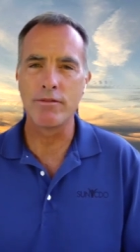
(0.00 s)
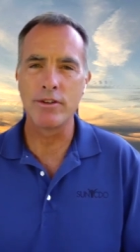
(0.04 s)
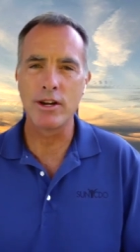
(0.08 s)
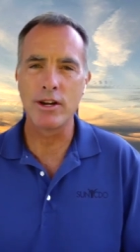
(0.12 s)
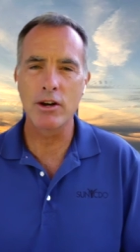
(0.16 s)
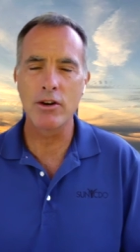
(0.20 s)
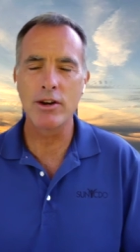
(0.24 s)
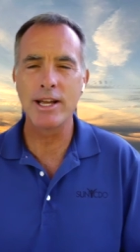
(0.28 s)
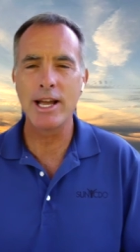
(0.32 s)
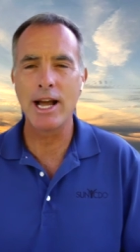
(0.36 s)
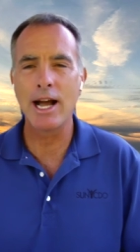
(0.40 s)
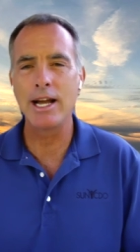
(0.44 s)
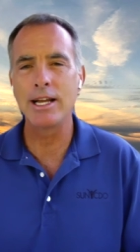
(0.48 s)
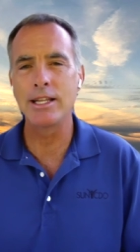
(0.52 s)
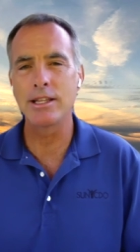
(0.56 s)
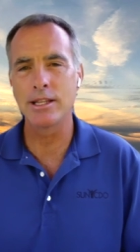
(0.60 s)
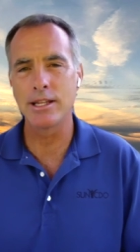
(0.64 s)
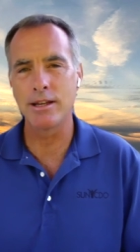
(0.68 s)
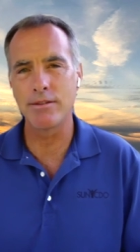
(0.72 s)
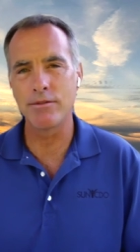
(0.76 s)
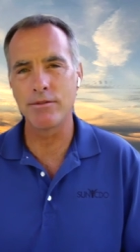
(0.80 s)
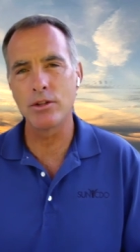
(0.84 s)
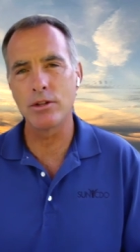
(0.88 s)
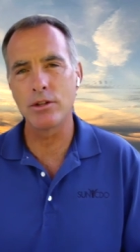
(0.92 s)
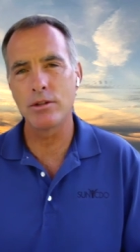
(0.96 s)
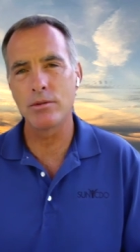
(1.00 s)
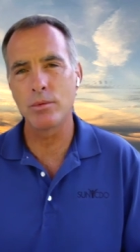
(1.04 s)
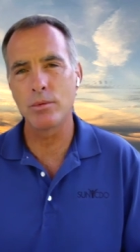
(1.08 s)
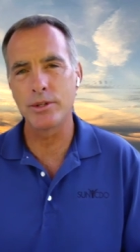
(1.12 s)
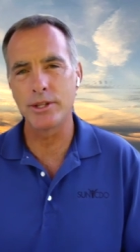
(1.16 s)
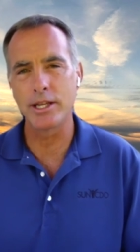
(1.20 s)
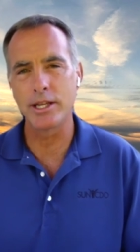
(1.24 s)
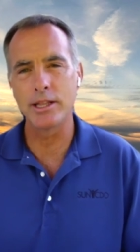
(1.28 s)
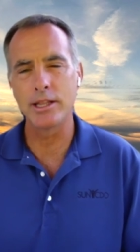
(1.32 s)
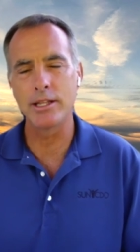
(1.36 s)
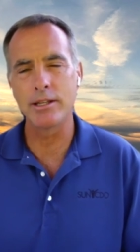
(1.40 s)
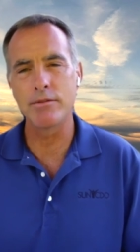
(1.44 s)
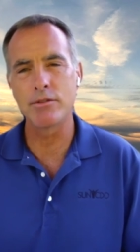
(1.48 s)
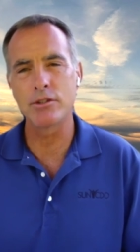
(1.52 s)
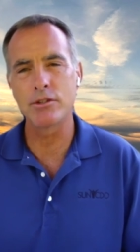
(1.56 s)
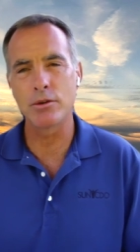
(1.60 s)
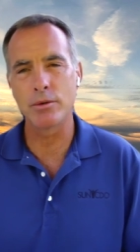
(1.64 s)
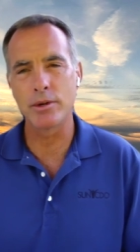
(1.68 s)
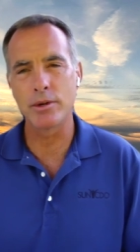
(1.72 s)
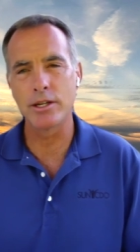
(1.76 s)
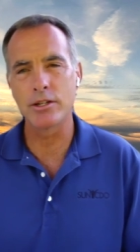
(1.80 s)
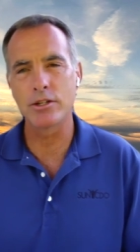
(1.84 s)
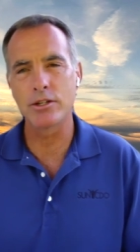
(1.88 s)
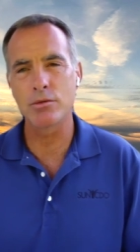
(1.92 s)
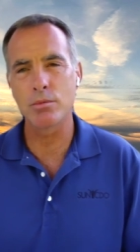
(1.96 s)
very high level when they leave
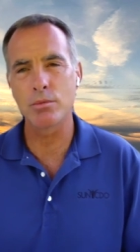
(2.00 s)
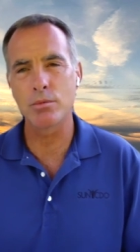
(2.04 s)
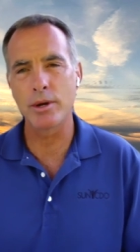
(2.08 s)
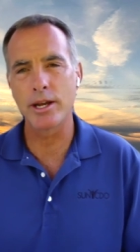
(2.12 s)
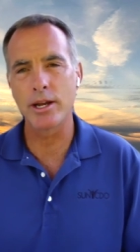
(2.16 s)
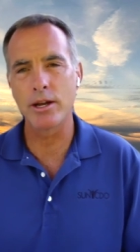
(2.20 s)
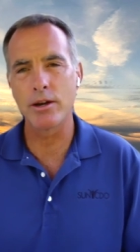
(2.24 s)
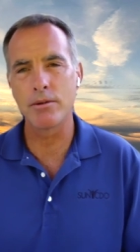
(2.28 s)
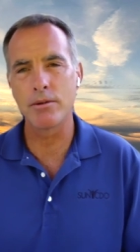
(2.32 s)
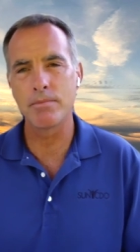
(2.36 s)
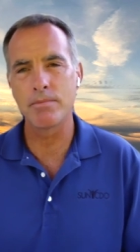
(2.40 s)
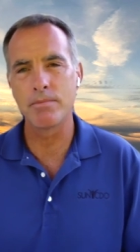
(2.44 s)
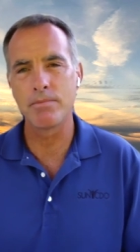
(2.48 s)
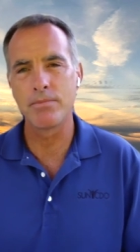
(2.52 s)
SUNY Oswego.